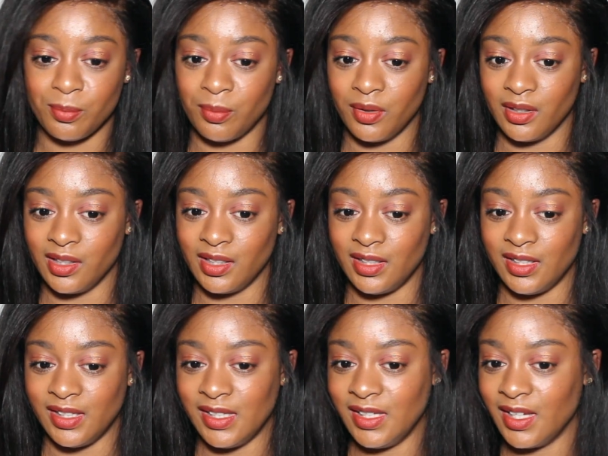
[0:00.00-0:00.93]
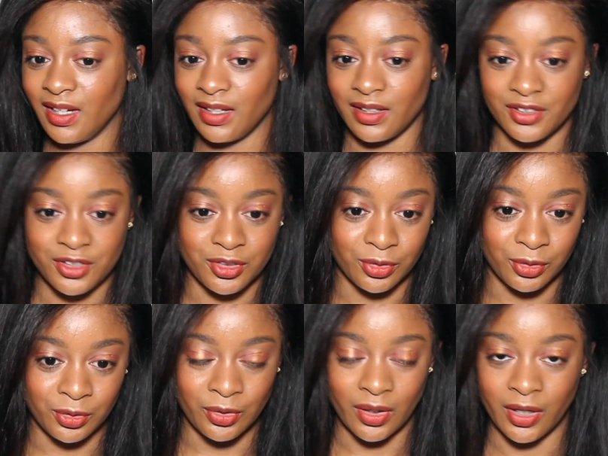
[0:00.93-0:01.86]
But yeah,
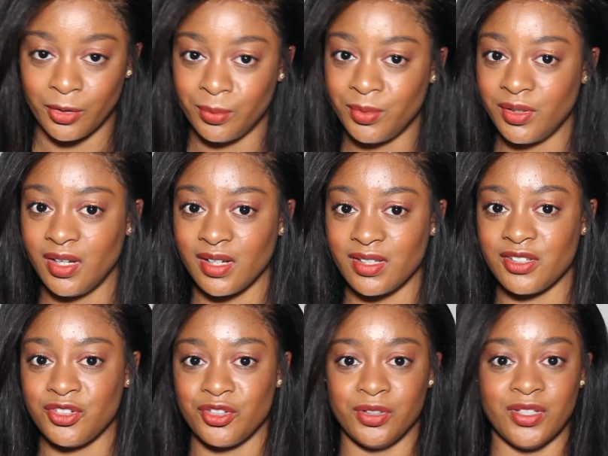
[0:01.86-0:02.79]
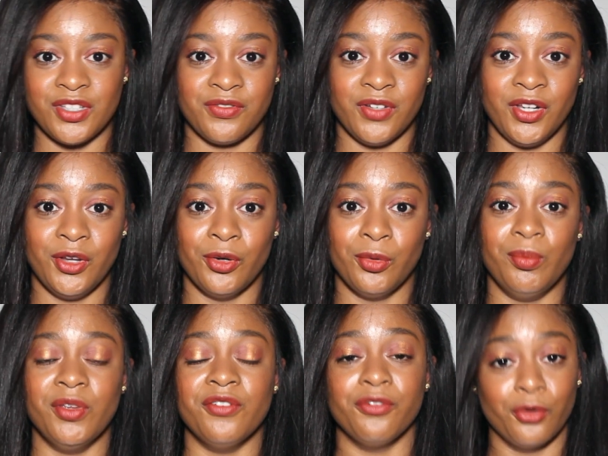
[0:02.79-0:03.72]
so I hope you guys enjoyed this video.
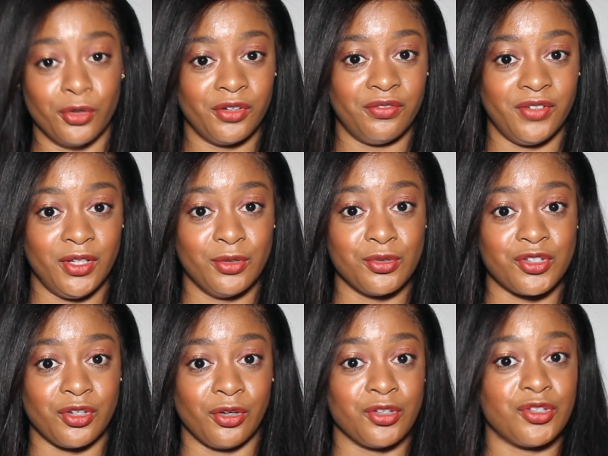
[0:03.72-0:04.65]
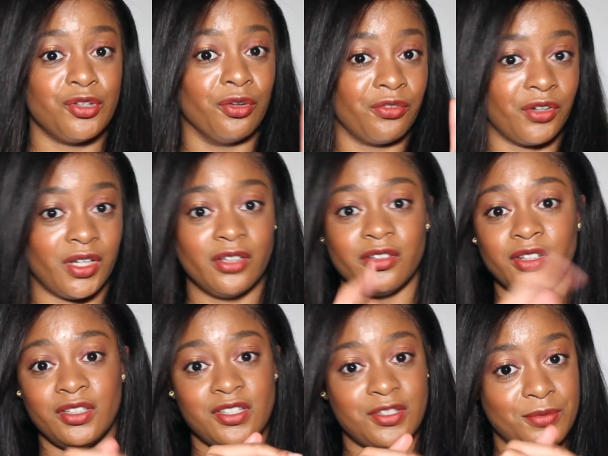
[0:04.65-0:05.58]
Before the video starts, don't forget
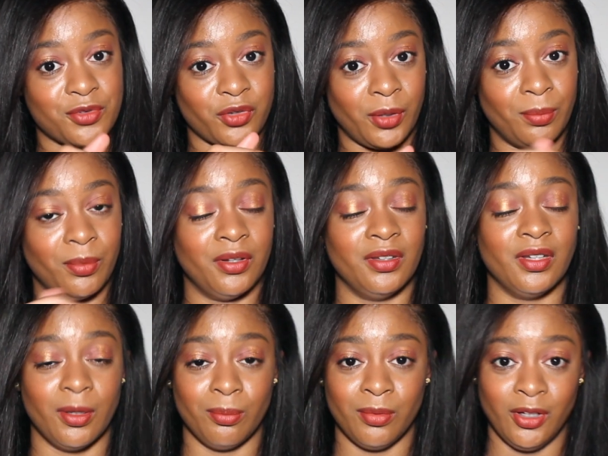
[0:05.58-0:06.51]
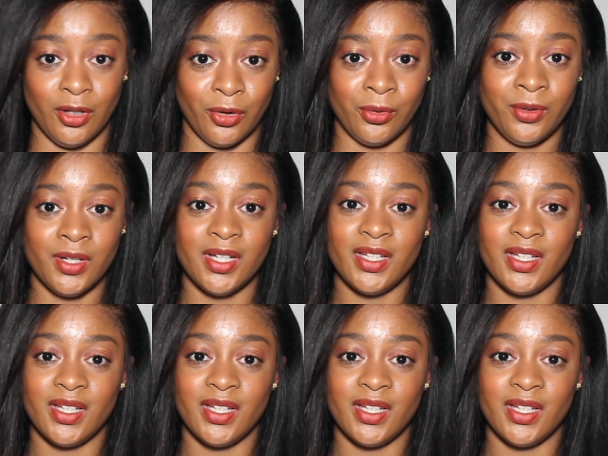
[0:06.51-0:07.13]
to hit the subscribe button down below.